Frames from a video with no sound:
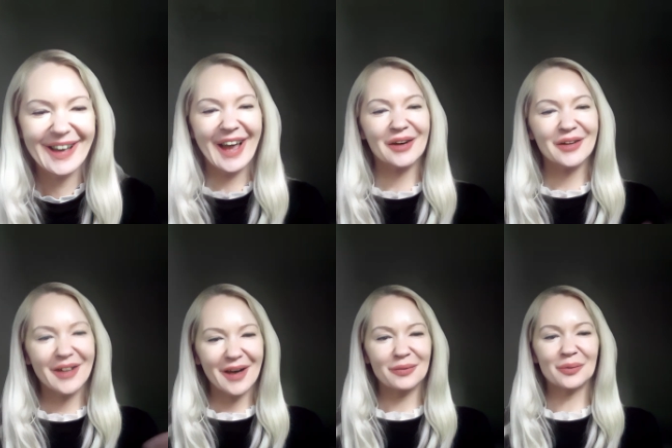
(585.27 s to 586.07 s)
I already
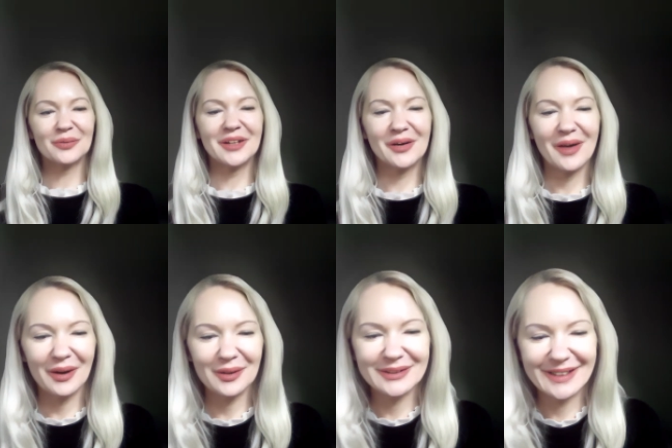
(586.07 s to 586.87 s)
had one video
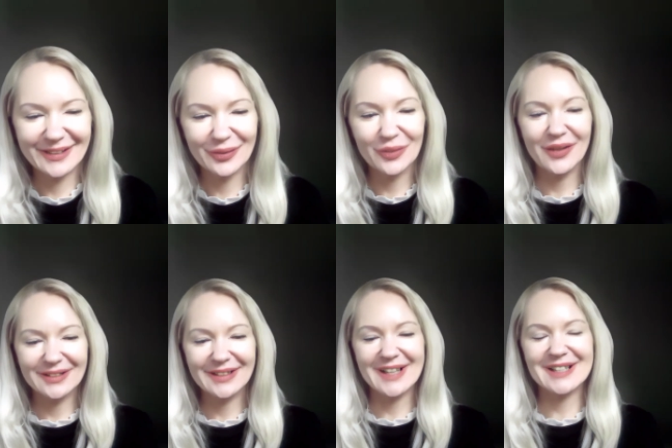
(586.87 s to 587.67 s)
out uh, for
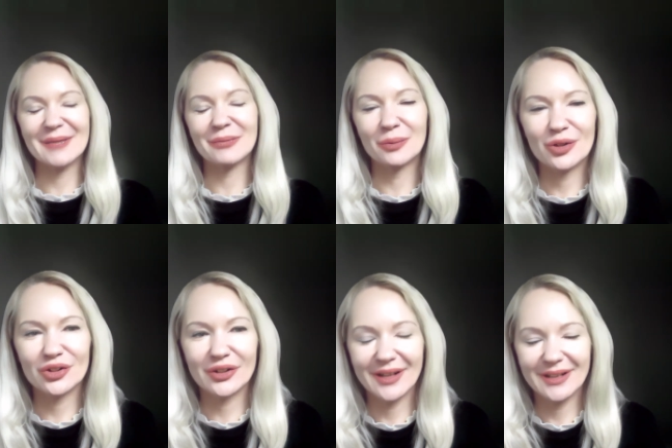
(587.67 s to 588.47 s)
Valentine's Day
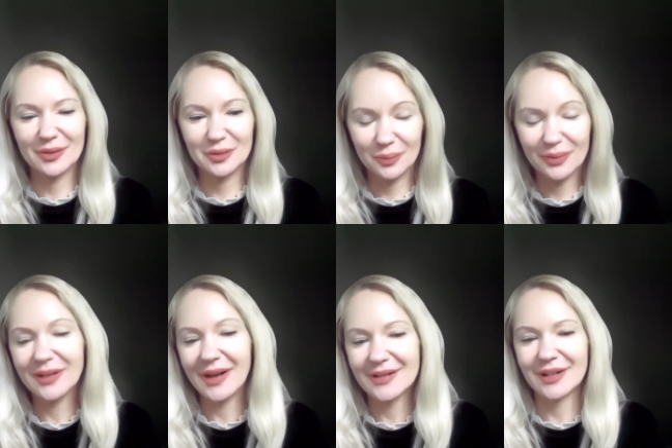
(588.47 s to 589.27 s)
promotion, and it was pretty
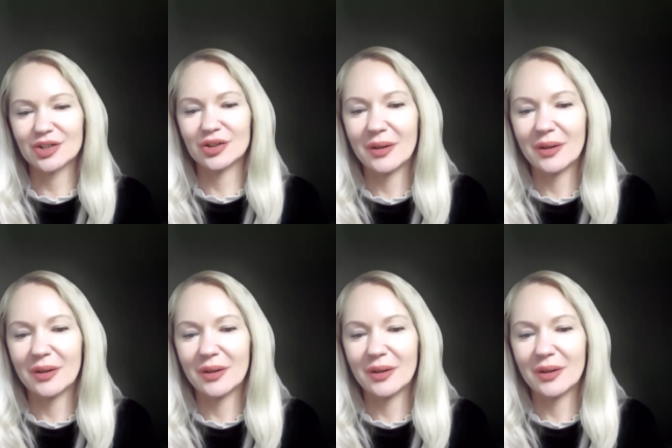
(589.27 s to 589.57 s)
nice, actually.